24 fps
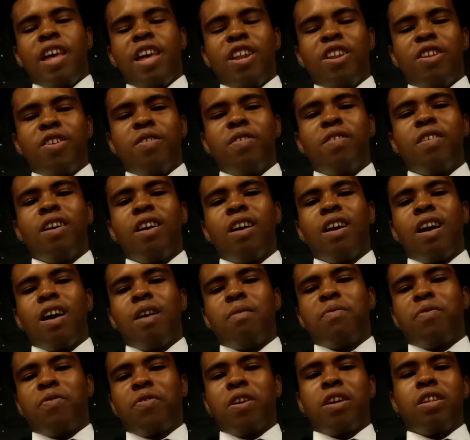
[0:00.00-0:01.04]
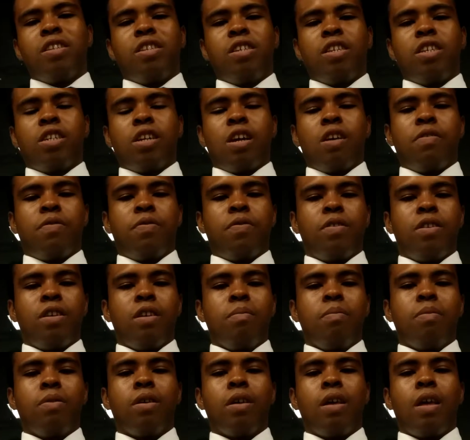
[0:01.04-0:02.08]
Hello, I'm Francis
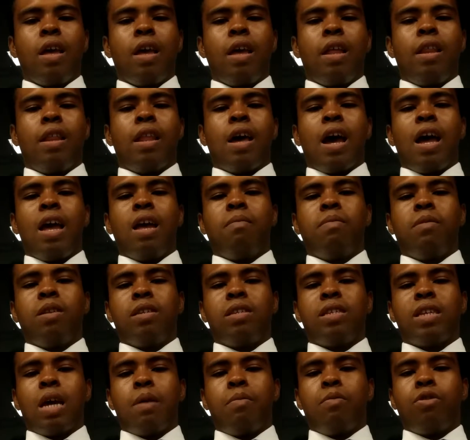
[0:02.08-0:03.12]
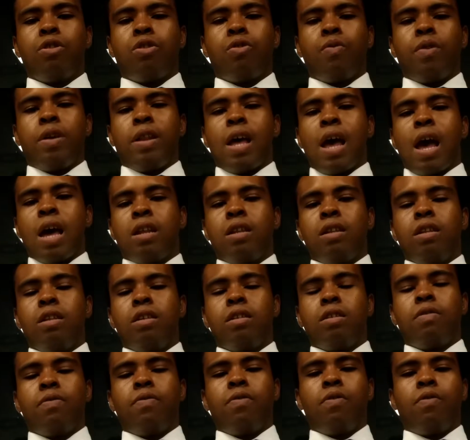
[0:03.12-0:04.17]
Jean-Philippe, and I am the cyber threat
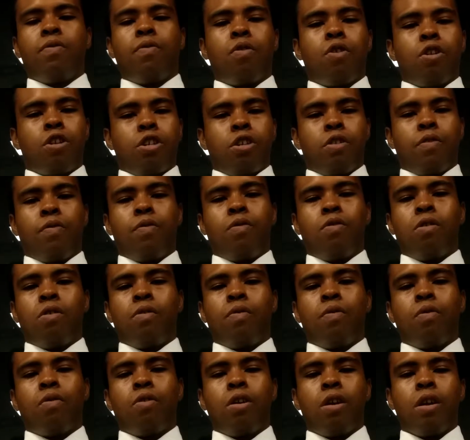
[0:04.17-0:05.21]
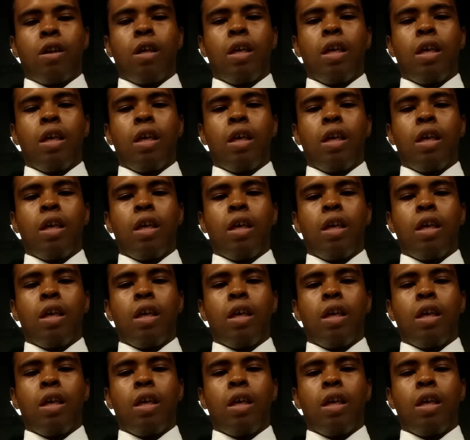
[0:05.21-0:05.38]
analyst for Fortune 404.